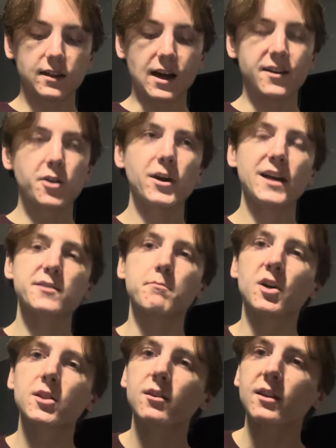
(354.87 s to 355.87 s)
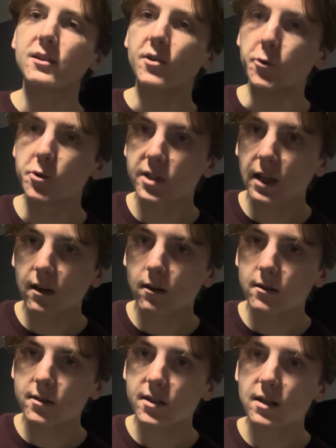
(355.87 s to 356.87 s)
know it has monthly
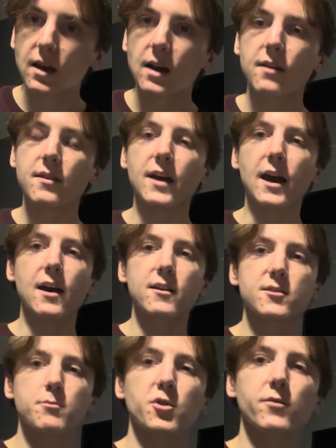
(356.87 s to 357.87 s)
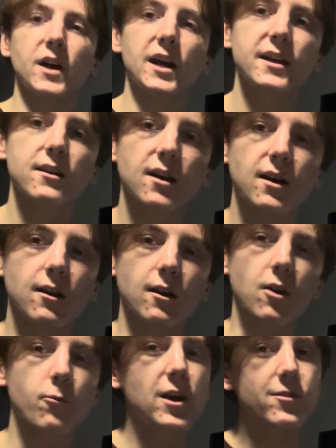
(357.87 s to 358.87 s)
newsletters that provide
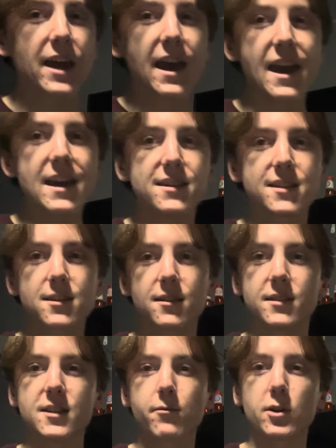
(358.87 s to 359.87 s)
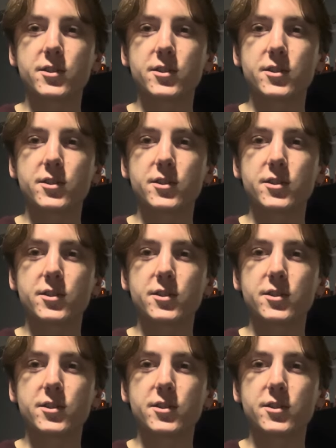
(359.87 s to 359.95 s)
around 8 different